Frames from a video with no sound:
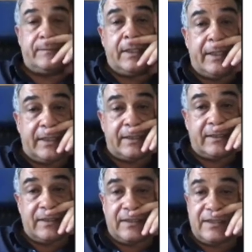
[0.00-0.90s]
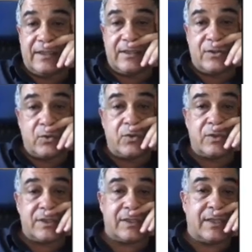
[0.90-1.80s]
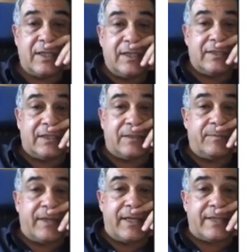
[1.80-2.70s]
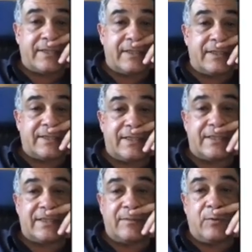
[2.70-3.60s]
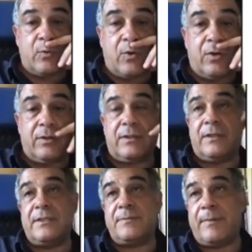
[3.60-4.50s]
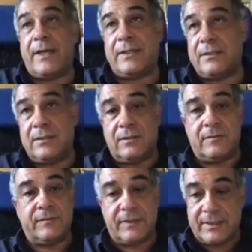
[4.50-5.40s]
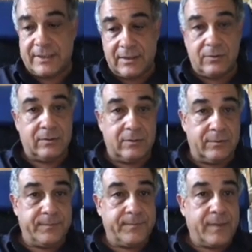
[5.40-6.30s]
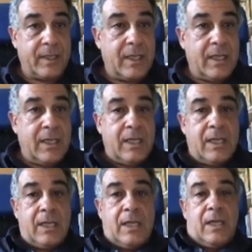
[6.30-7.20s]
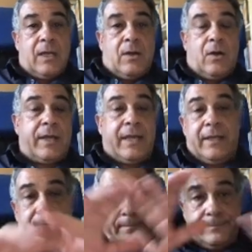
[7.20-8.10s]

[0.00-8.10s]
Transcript: heat source that makes this system work in spite of the second law. Okay,